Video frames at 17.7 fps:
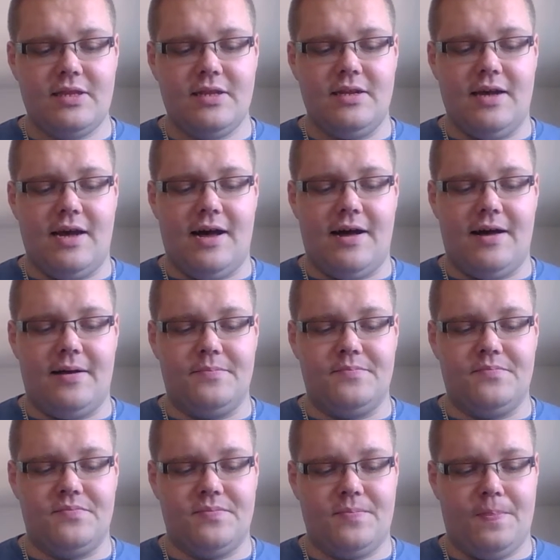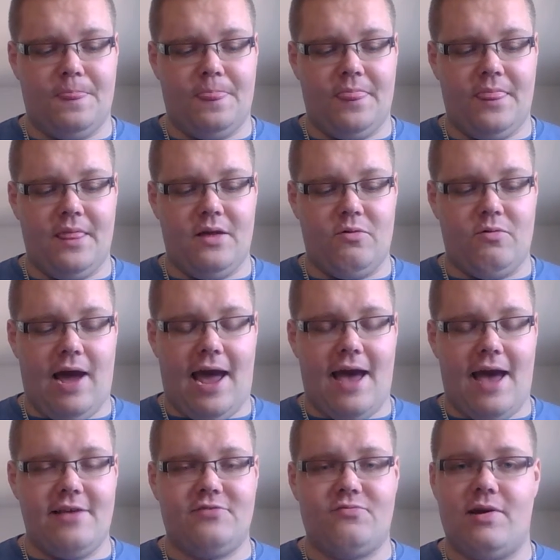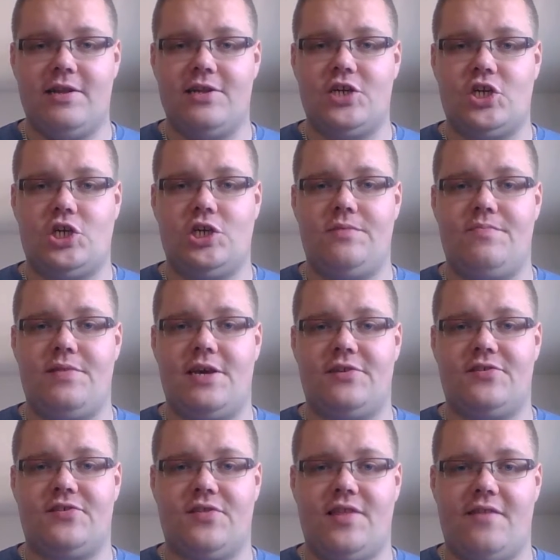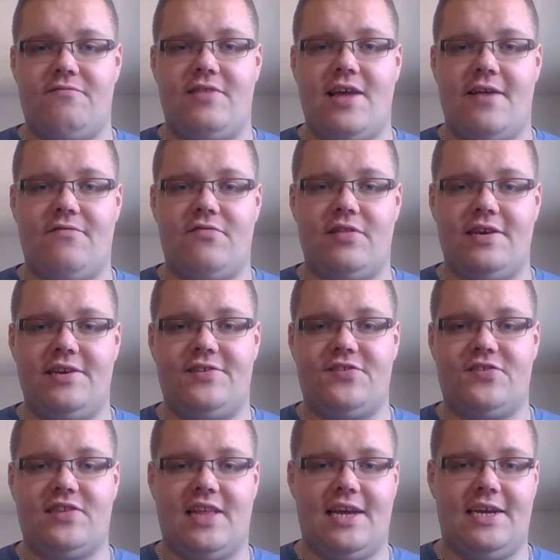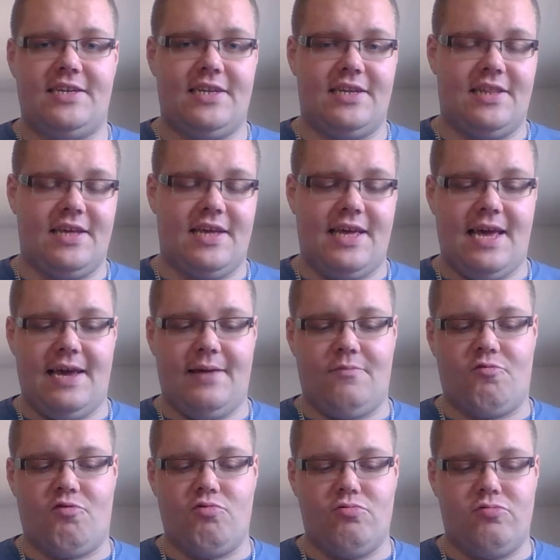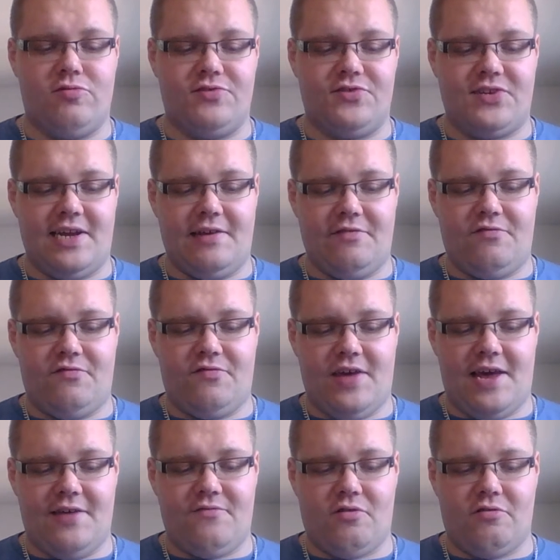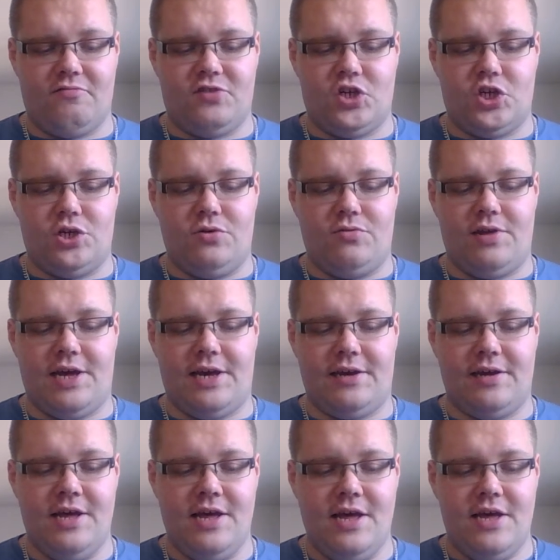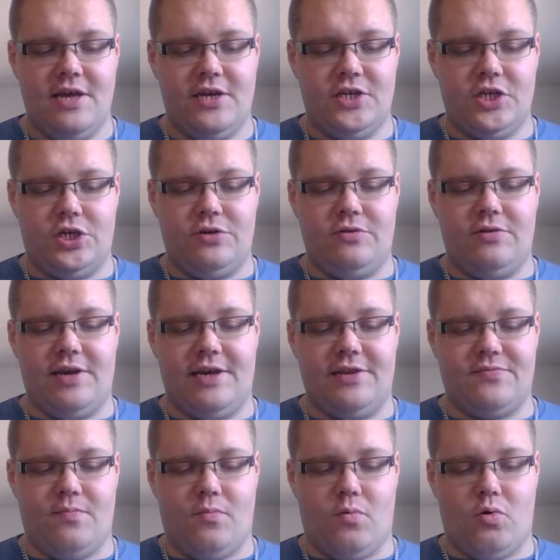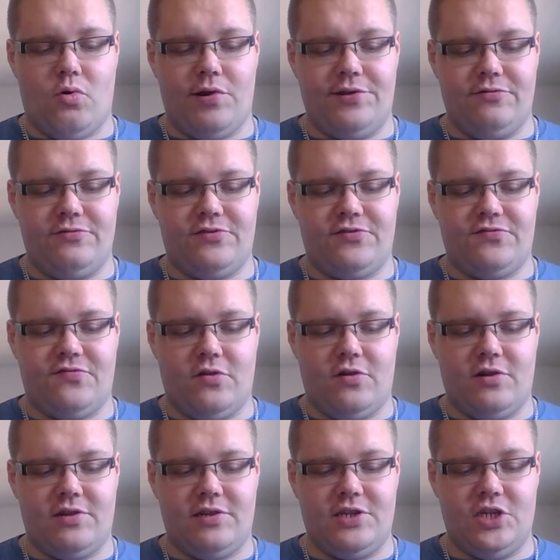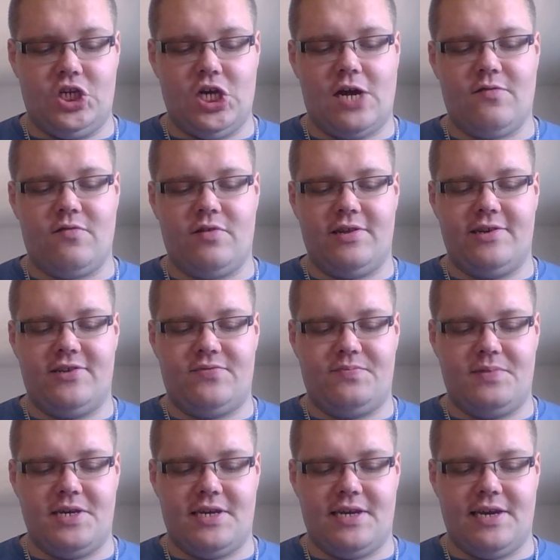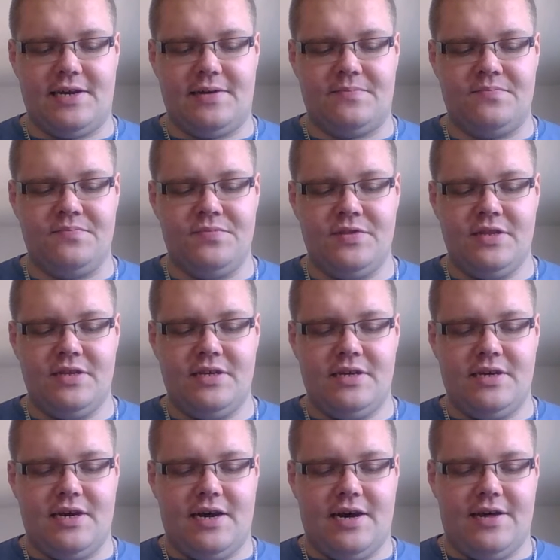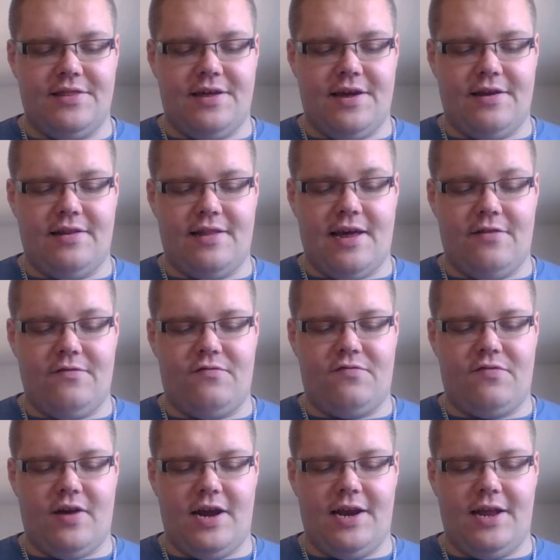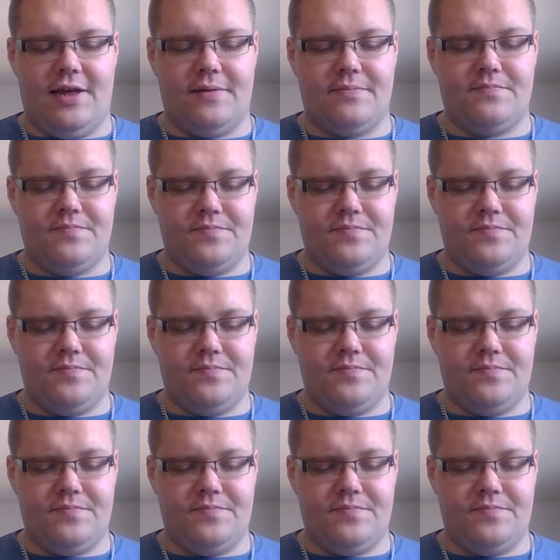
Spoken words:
as well it should be. So they've definitely slanted the game rules in favor of shooting. Shooting is more useful, generally speaking, than fighting.